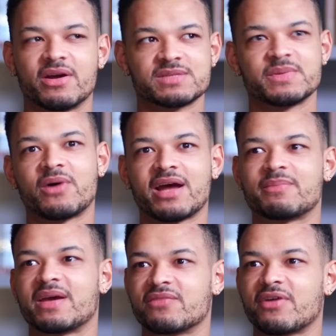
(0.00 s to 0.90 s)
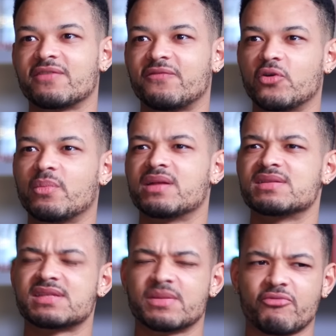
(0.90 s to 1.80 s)
ask me why I hadn't paid the rent in four
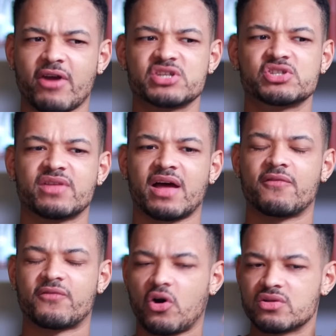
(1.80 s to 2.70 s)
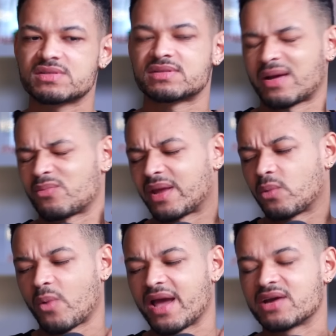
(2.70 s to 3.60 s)
months, and the pressure that of const that like
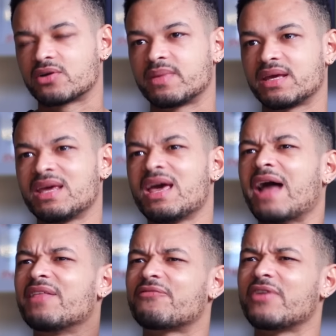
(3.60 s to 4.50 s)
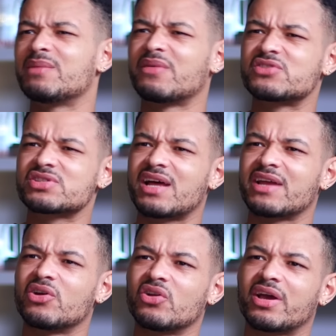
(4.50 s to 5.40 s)
weighing on me, and the freedom of just like
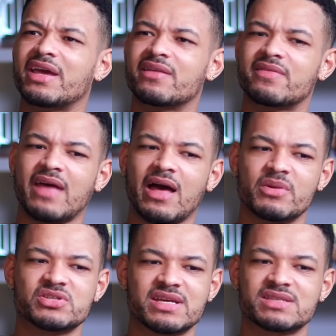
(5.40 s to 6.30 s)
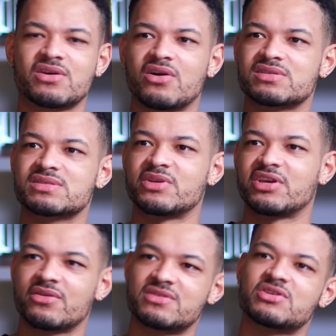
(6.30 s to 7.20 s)
not looking at how much things cost when you
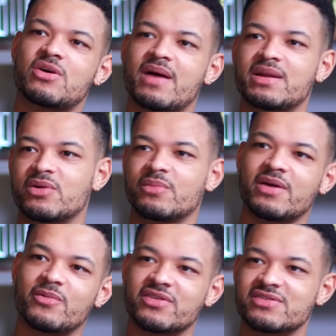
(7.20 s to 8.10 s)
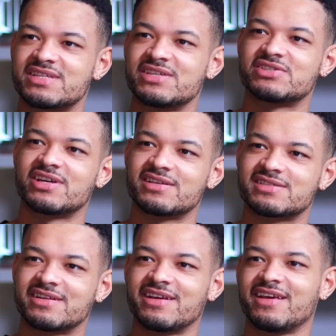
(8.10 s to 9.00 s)
go into Topman and want to buy one of those T-shirts,
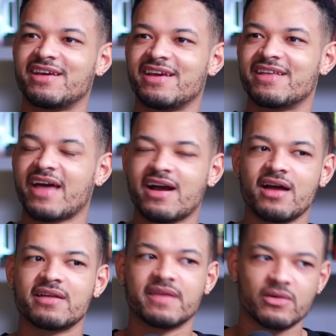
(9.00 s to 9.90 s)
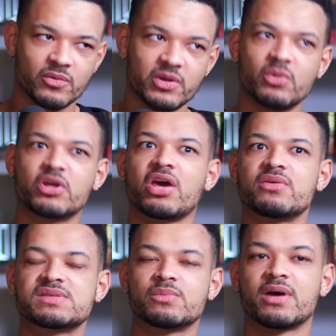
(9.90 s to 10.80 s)
yeah, that kind of thing, or you want to go
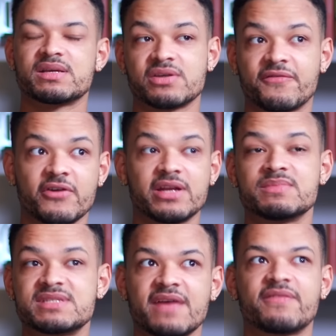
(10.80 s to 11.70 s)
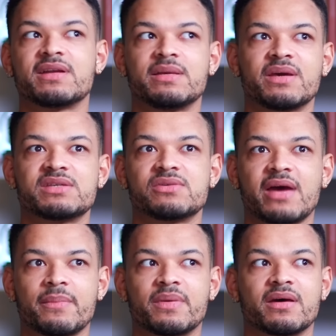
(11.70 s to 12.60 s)
somewhere. So freedom definitely makes you
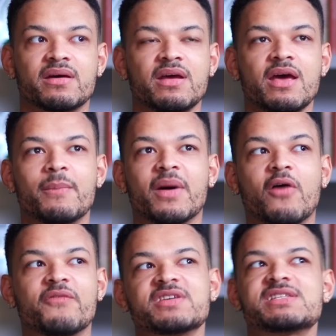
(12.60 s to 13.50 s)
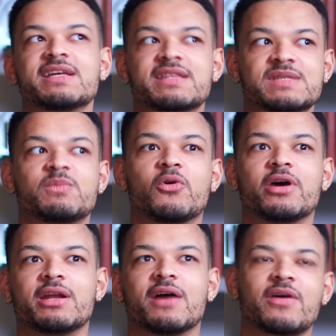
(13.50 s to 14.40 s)
happier. But obviously, at this
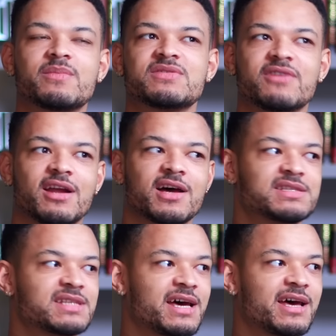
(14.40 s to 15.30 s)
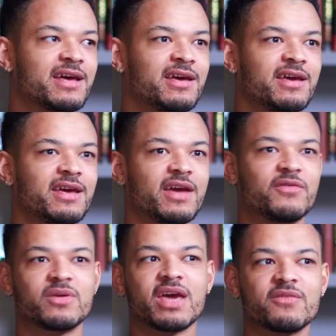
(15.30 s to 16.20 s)
point, I've come to realize that if
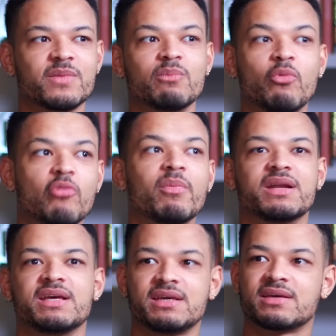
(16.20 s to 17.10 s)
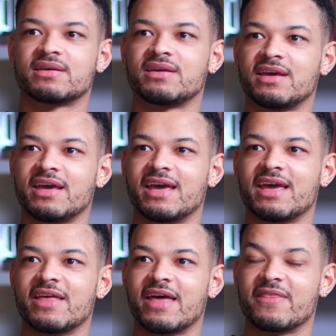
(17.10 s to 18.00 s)
you gave me more money
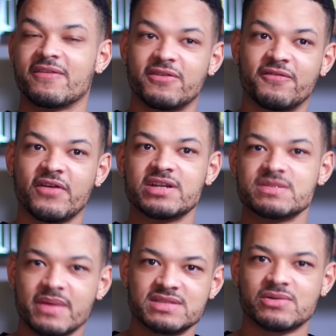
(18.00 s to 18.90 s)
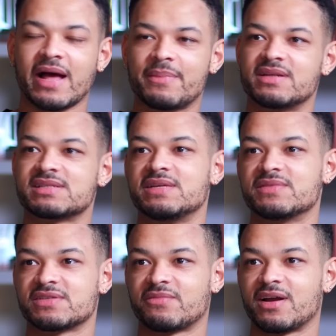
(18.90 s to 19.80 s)
the, the fundamental happiness
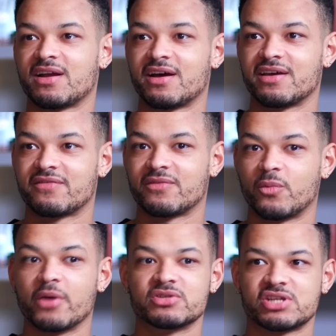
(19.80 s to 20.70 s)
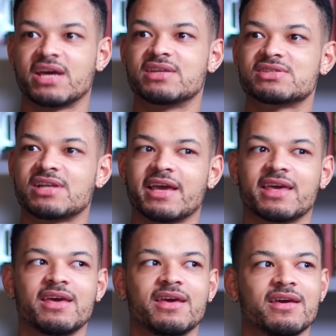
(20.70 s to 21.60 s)
levers of my life won't change. Like
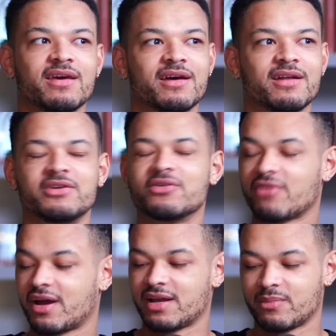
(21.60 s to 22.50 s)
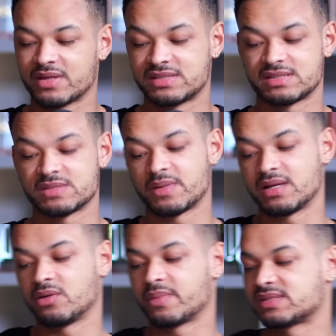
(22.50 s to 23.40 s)
you're right. Like my sister's been a
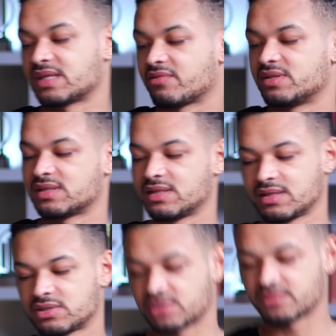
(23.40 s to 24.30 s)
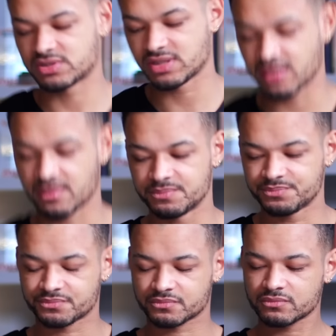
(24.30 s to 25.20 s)
little bit sick recently. She mm. she um